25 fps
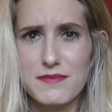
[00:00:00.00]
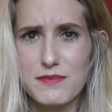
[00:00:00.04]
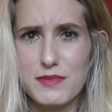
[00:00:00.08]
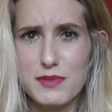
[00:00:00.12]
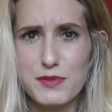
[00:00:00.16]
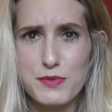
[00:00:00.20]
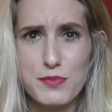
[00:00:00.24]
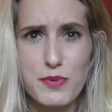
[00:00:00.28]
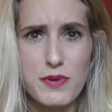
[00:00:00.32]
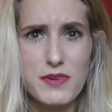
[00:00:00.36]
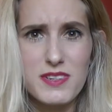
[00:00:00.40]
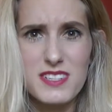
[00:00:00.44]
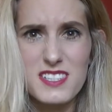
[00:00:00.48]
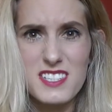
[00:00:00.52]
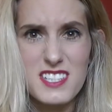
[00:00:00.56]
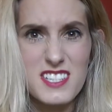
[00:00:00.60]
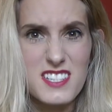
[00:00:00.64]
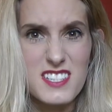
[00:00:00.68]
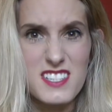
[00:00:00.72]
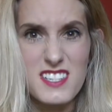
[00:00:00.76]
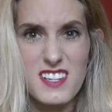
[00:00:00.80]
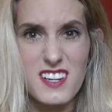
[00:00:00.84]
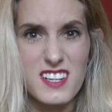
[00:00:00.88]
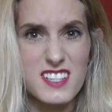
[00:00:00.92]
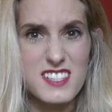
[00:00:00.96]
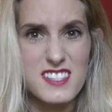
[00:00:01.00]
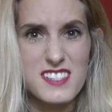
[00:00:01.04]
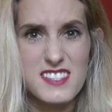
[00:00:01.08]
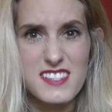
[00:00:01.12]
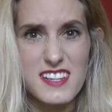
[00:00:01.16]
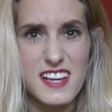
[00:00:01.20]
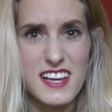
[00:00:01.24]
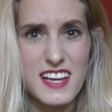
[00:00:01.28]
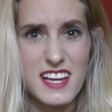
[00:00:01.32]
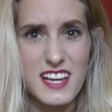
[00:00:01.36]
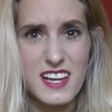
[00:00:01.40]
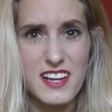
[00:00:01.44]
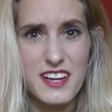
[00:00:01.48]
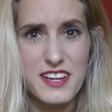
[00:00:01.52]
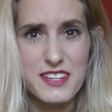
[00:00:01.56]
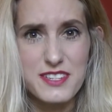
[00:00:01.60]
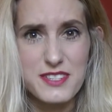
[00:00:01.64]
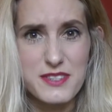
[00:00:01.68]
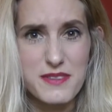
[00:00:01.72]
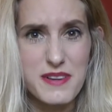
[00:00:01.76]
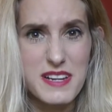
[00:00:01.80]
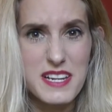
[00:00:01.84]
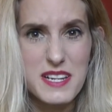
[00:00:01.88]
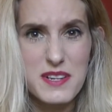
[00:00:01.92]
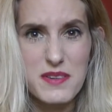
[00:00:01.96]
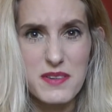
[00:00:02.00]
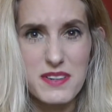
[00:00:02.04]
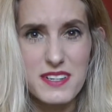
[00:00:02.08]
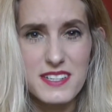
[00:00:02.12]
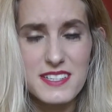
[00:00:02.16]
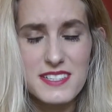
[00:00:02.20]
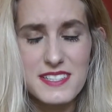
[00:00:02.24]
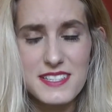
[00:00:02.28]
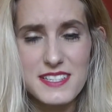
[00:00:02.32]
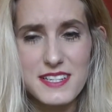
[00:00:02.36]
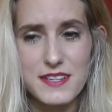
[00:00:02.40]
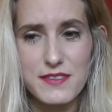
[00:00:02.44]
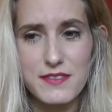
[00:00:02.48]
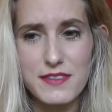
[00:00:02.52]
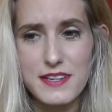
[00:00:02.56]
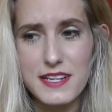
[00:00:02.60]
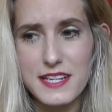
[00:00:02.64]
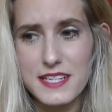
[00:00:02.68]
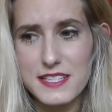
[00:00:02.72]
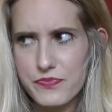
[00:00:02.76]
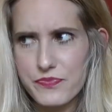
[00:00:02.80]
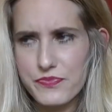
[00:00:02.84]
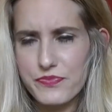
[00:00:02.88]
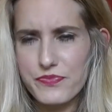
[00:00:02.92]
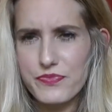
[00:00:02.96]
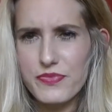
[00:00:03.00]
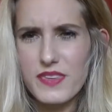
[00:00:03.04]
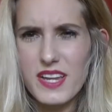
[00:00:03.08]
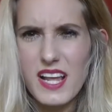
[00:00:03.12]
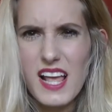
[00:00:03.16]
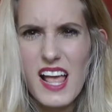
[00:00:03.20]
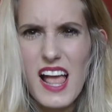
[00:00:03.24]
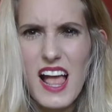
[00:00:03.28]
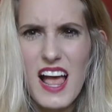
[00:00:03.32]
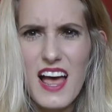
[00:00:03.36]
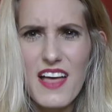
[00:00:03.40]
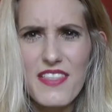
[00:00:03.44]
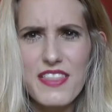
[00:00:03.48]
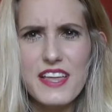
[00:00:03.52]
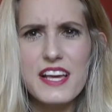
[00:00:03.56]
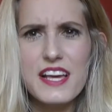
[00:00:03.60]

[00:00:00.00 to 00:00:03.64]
it's just nice to say hello to anyone, isn't it, really? I